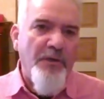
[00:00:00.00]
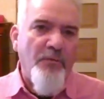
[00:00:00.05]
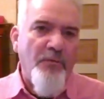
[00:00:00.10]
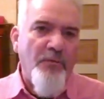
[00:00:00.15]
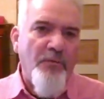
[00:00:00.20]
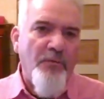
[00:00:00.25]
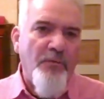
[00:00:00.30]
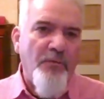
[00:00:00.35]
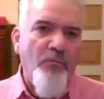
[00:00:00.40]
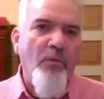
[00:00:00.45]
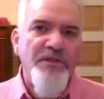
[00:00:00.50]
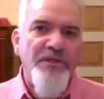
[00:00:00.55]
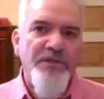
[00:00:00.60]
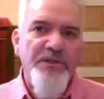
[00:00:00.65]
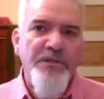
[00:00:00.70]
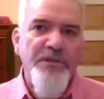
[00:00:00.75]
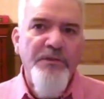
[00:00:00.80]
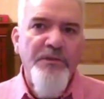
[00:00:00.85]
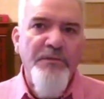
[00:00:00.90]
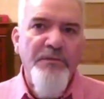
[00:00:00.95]

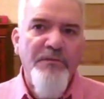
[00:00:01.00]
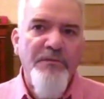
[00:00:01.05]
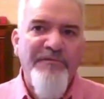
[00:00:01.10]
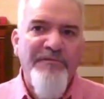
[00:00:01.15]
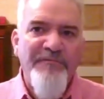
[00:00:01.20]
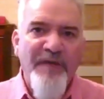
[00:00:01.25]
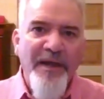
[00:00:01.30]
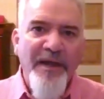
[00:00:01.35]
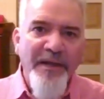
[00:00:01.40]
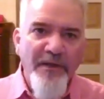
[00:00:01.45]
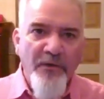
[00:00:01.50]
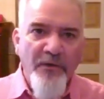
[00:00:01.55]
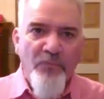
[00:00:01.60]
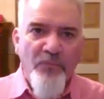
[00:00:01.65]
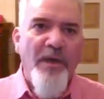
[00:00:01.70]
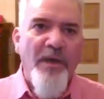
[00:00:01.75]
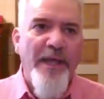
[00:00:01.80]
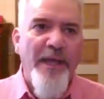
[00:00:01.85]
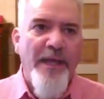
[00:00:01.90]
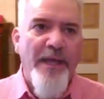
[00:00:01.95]
was to
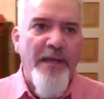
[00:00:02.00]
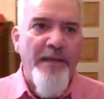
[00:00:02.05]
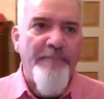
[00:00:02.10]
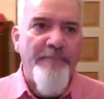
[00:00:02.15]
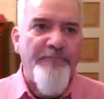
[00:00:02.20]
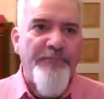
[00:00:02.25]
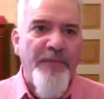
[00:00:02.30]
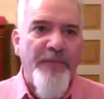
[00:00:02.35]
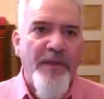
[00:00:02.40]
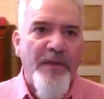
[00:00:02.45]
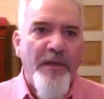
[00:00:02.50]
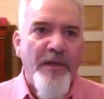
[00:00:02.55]
find a way